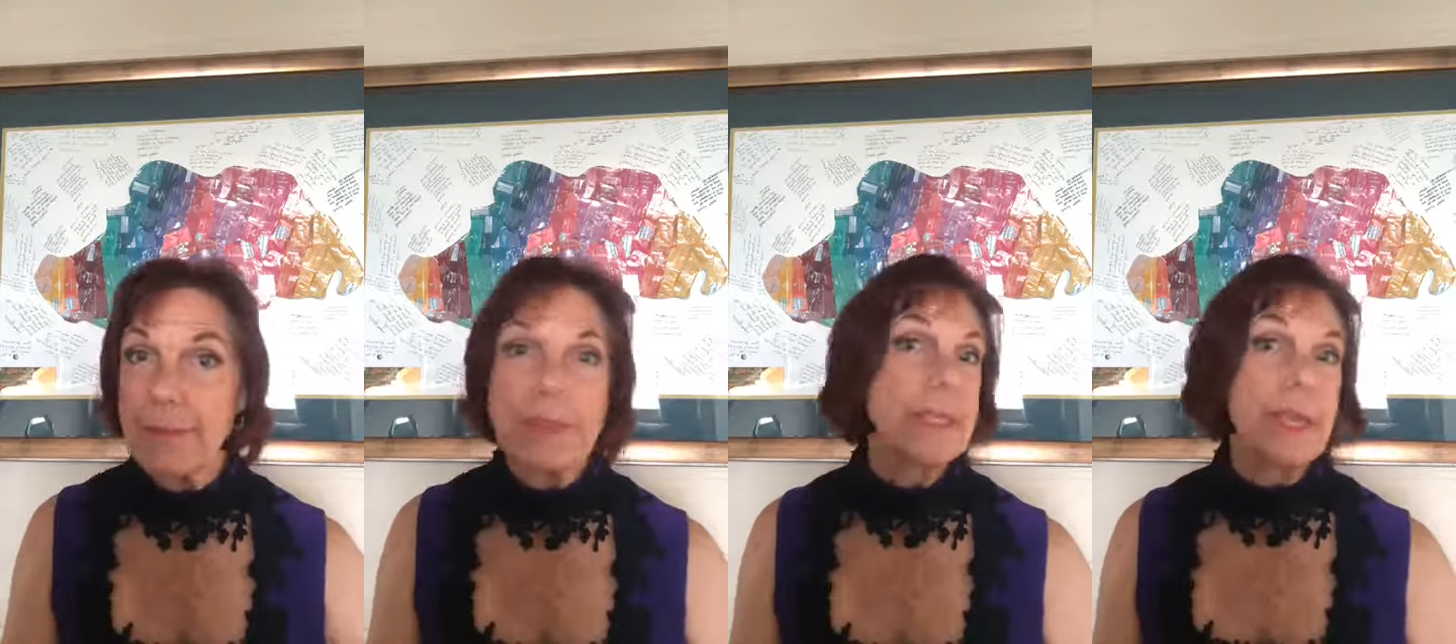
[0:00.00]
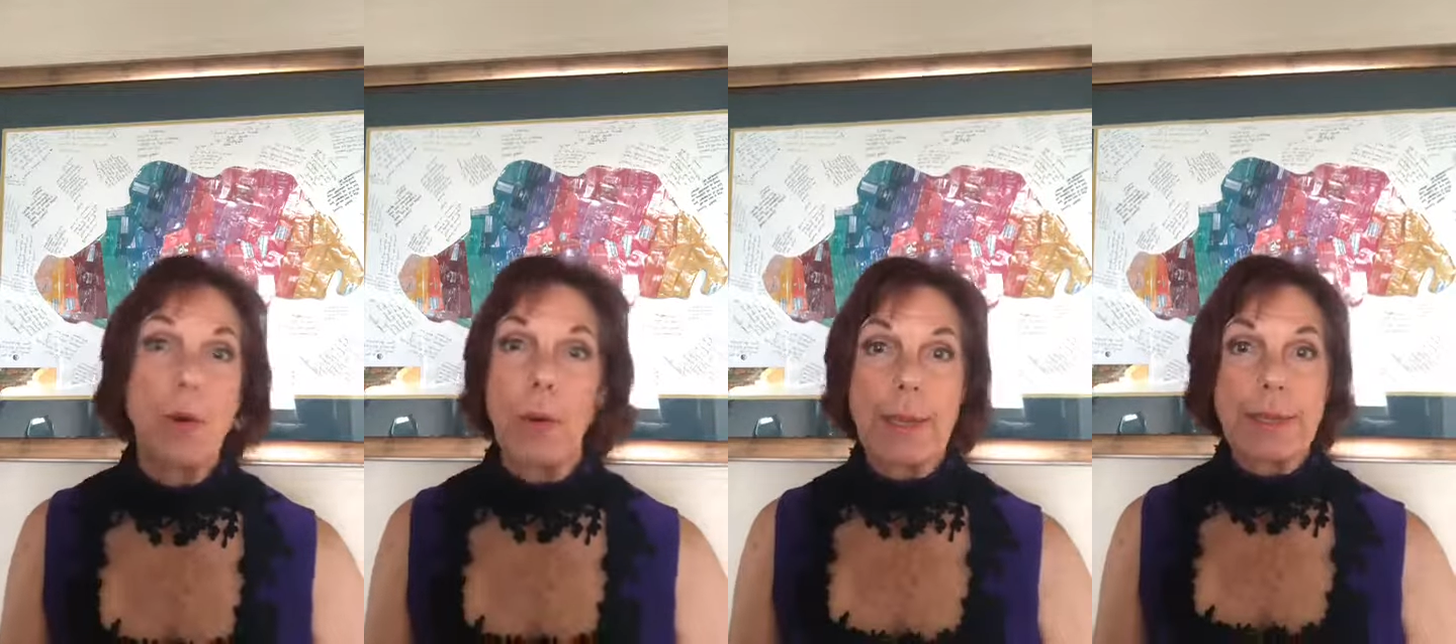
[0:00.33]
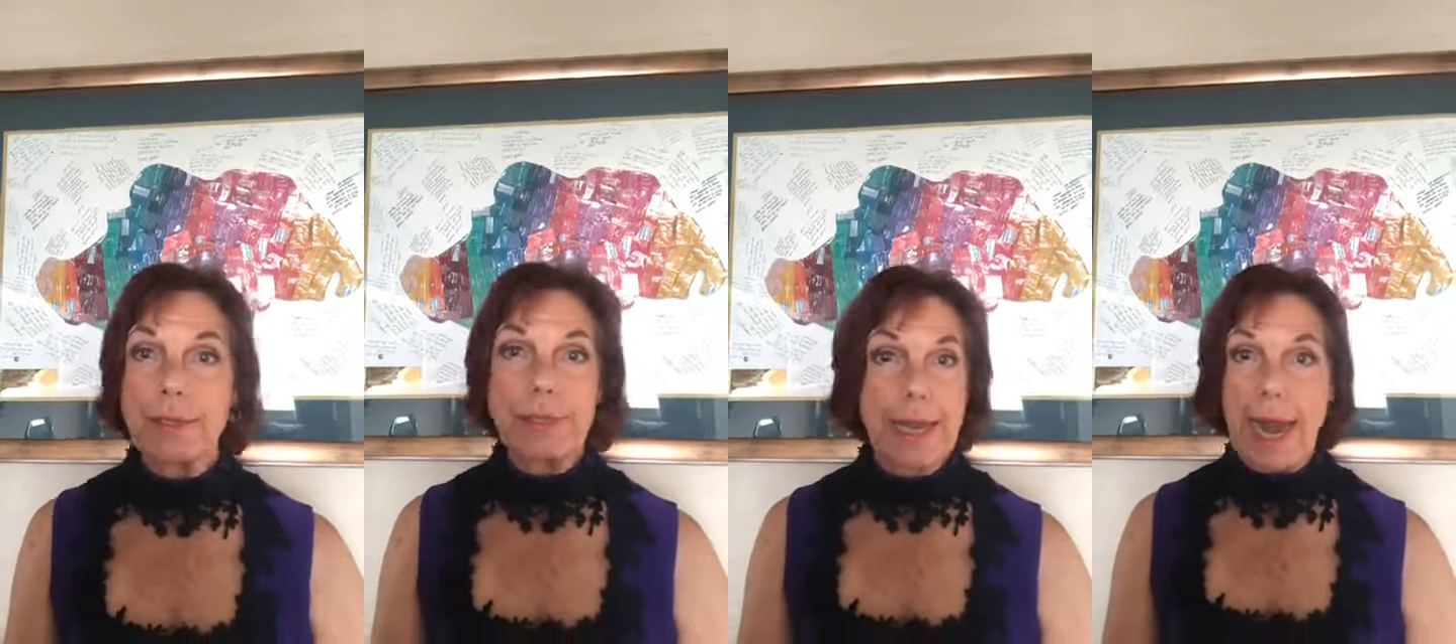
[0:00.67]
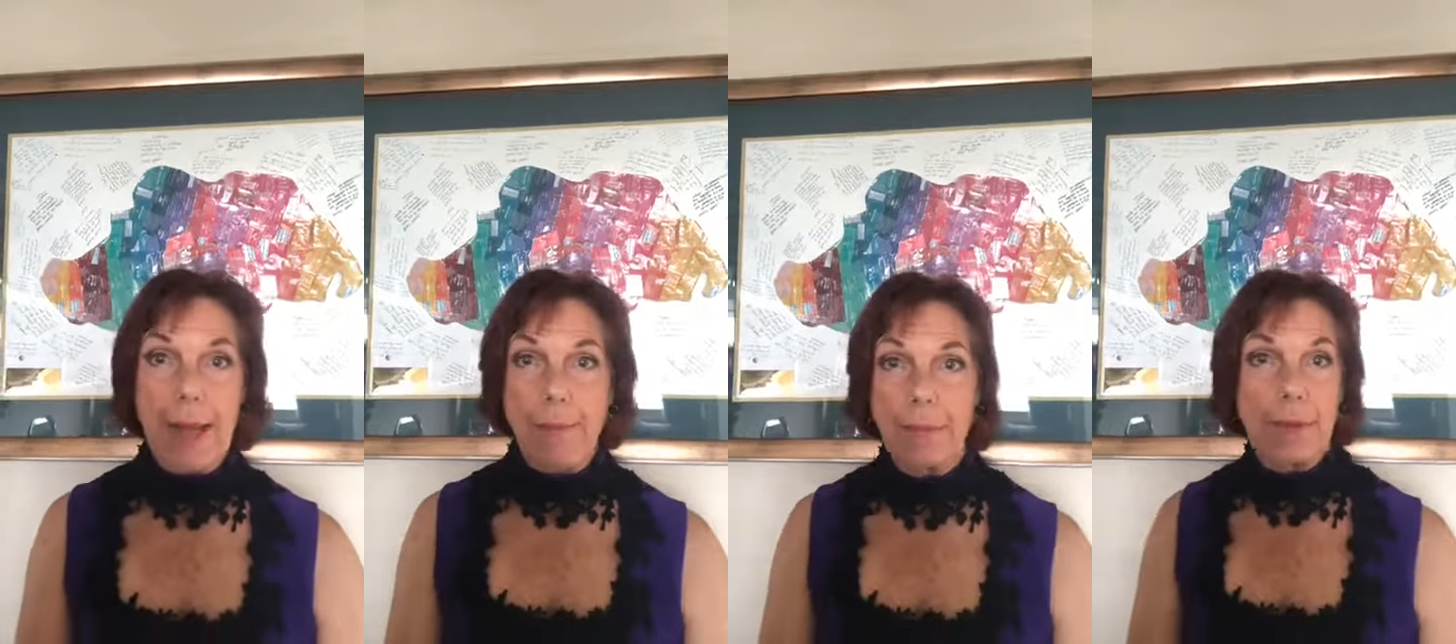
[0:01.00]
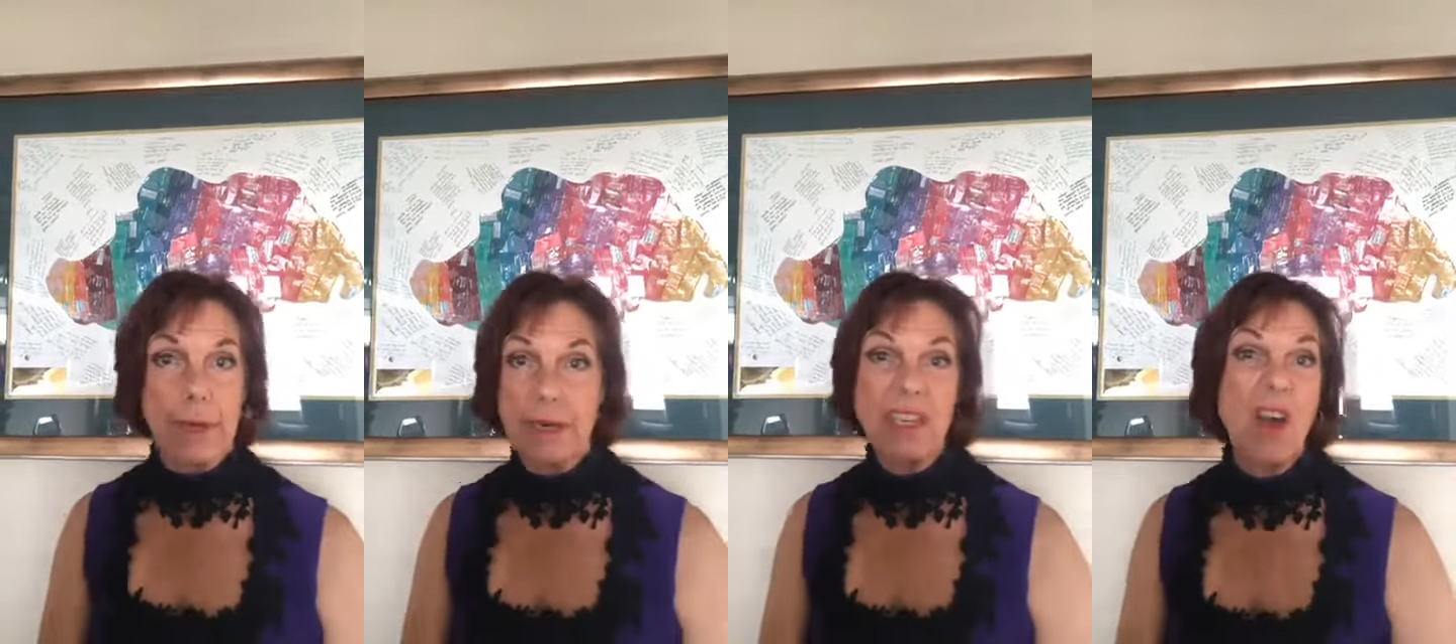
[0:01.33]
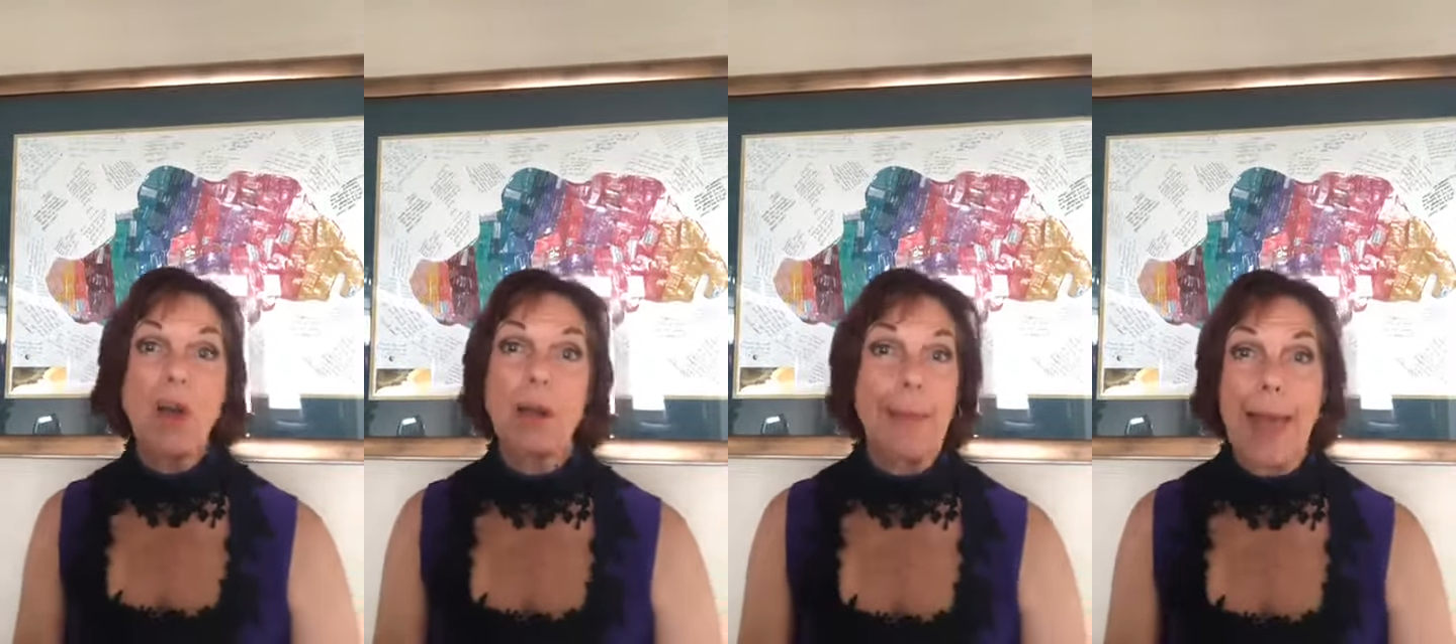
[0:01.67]
as the oils that I'm going to
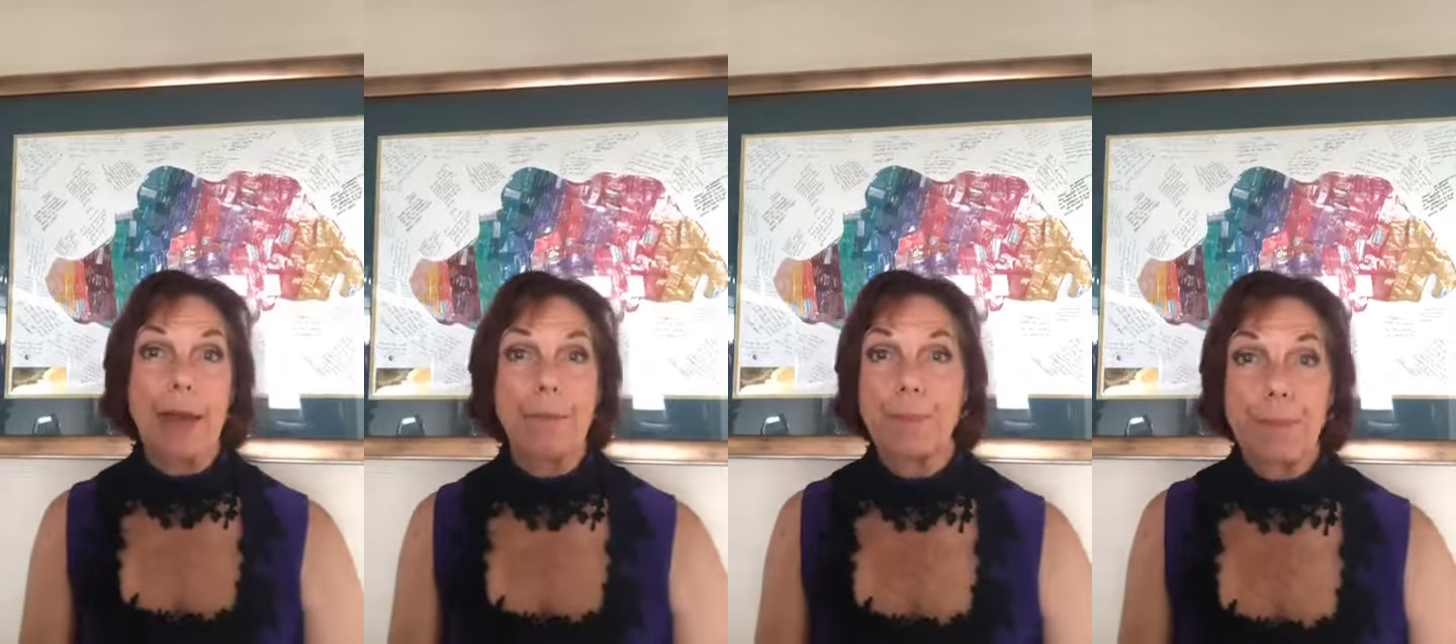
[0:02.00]
talk about,